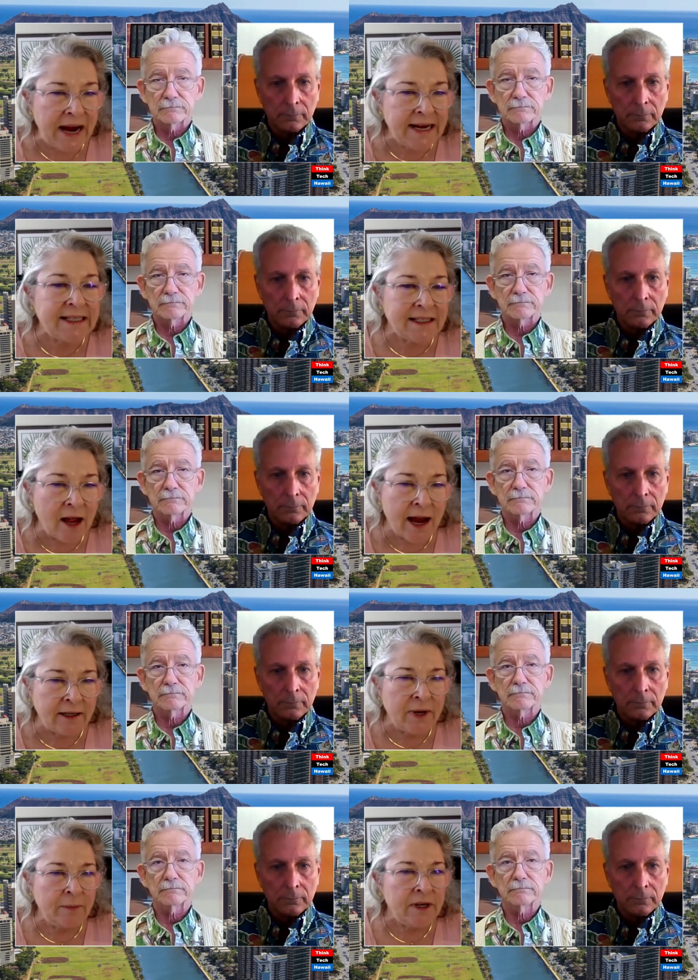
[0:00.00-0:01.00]
Speaker 1: baseline,
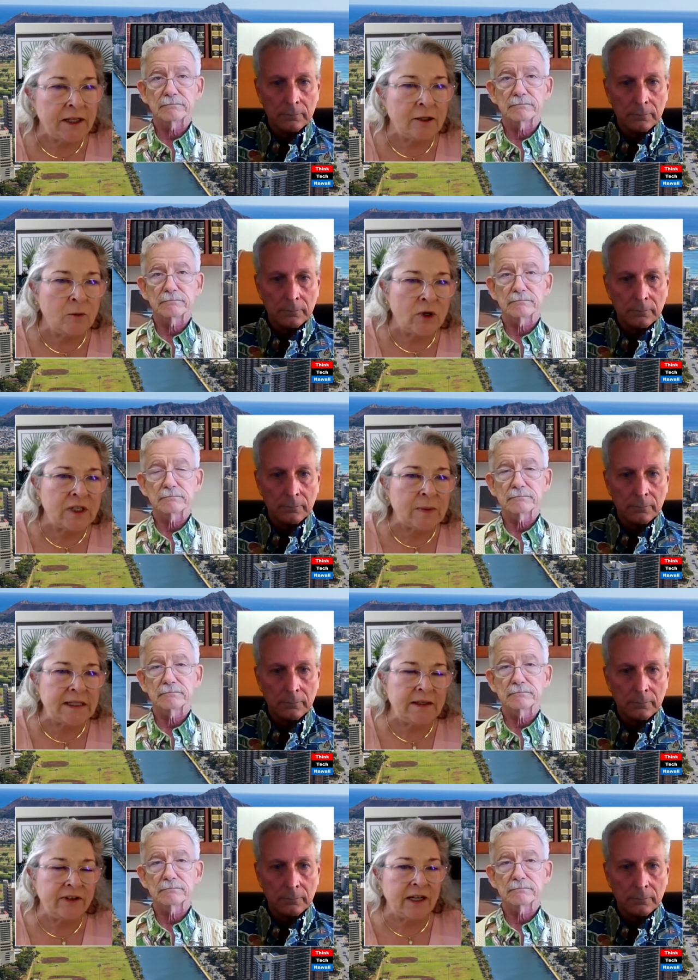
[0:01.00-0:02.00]
maybe a little more
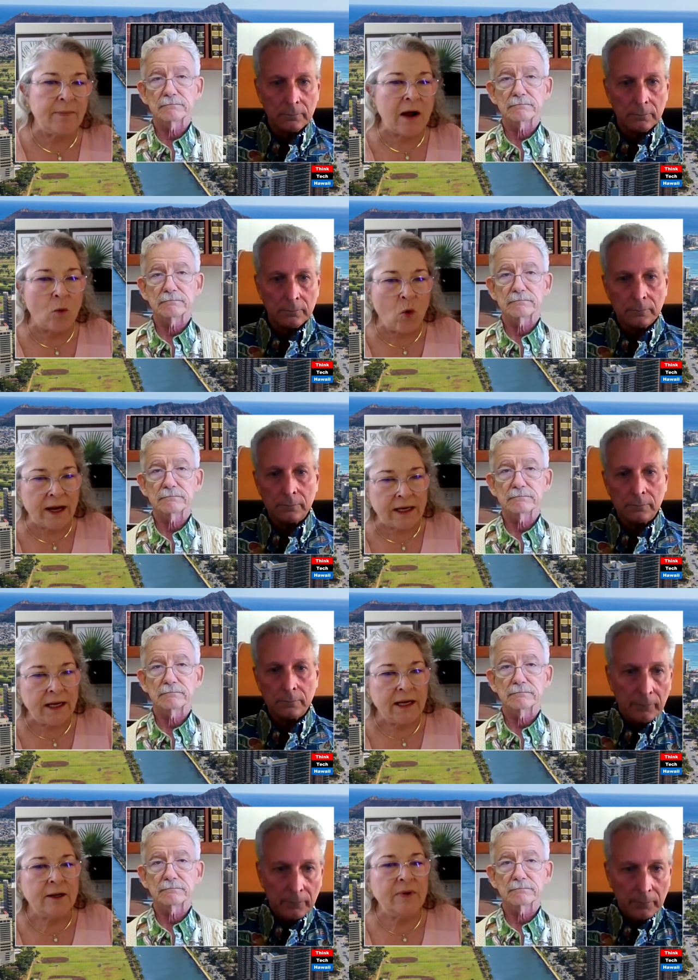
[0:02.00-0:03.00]
specific about what
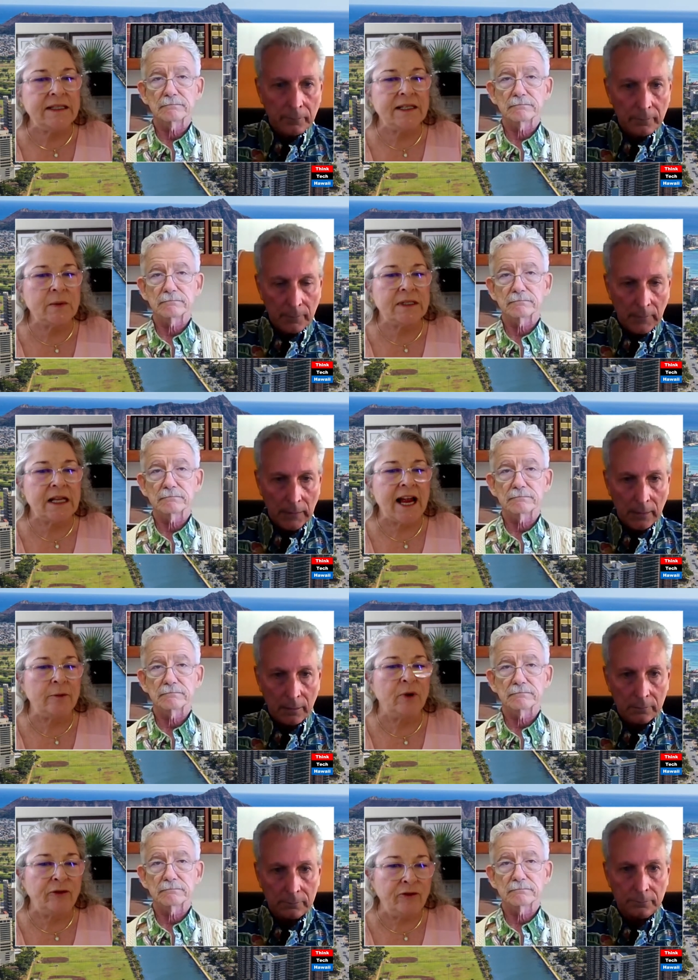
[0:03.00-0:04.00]
business was like
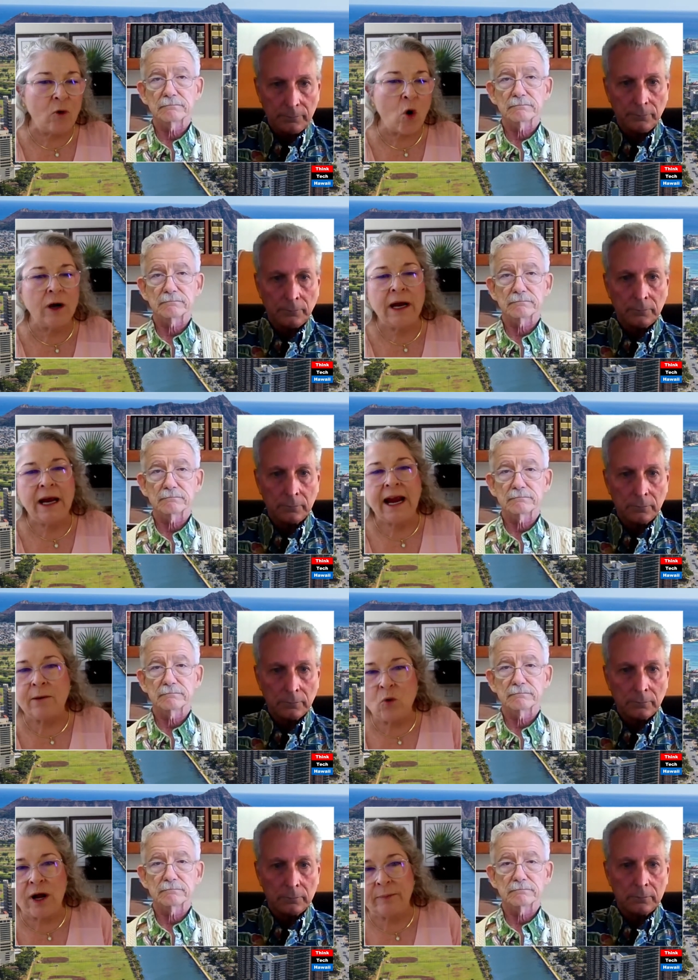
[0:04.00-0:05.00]
before
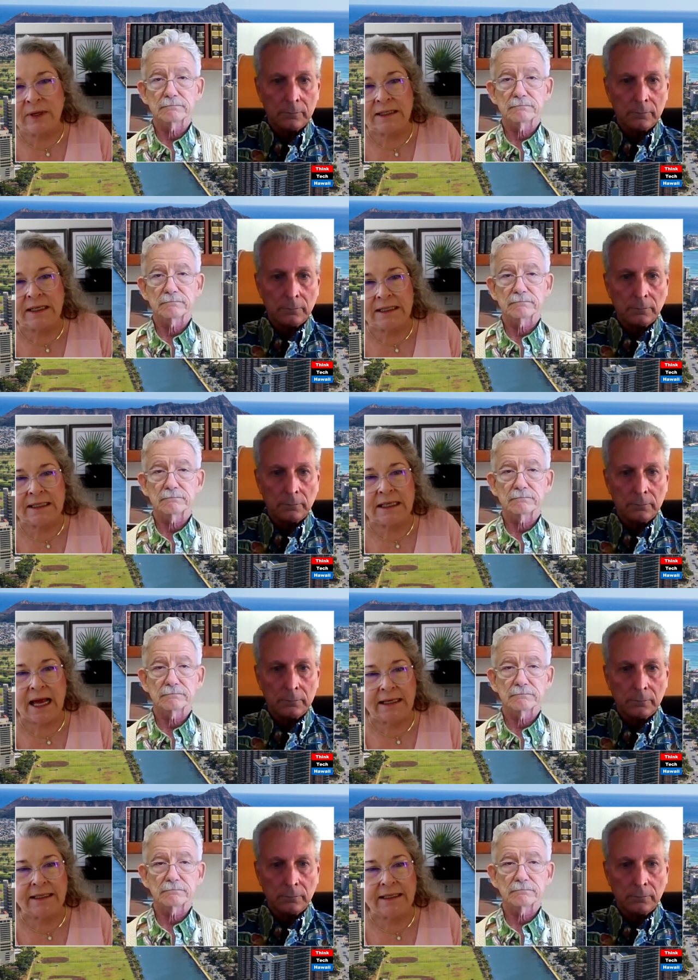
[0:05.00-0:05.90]
and what business is like